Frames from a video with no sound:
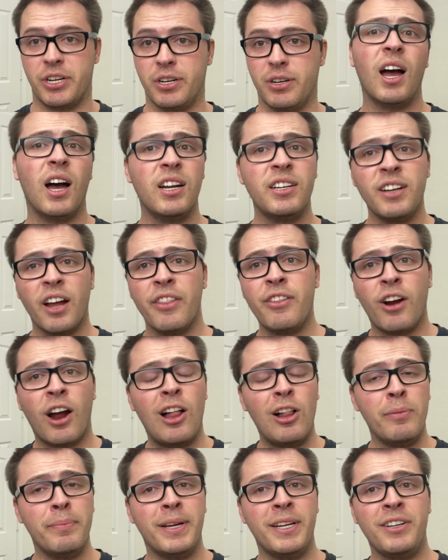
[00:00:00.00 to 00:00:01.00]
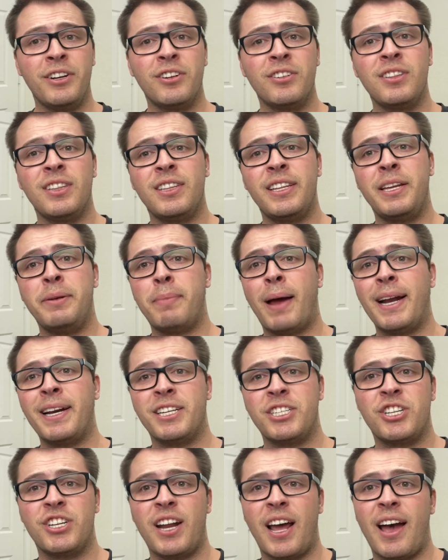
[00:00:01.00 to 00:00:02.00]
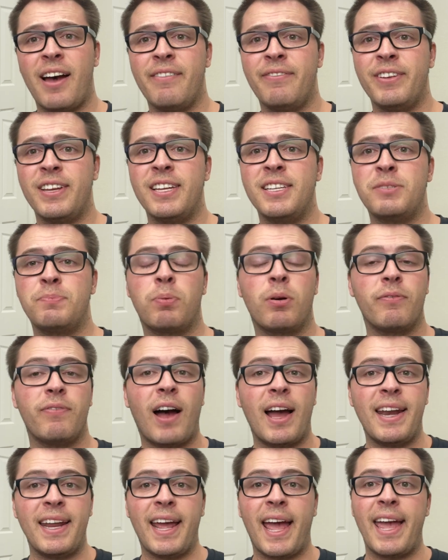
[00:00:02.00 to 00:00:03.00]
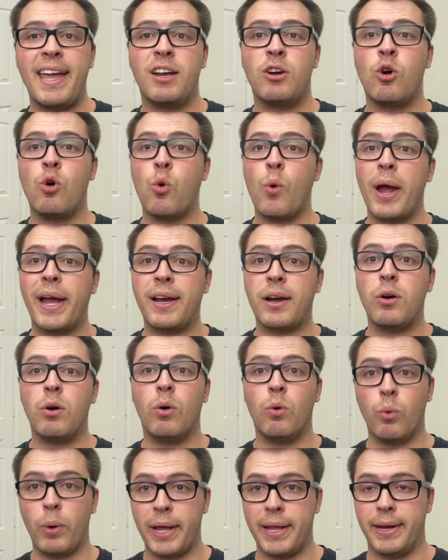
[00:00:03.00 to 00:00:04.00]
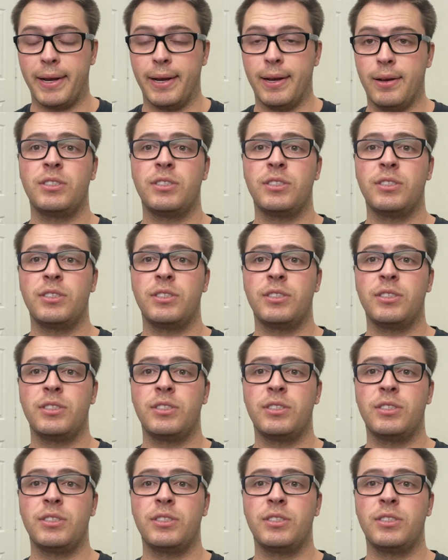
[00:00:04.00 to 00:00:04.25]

Another element your lead magnet should have is providing a quick win.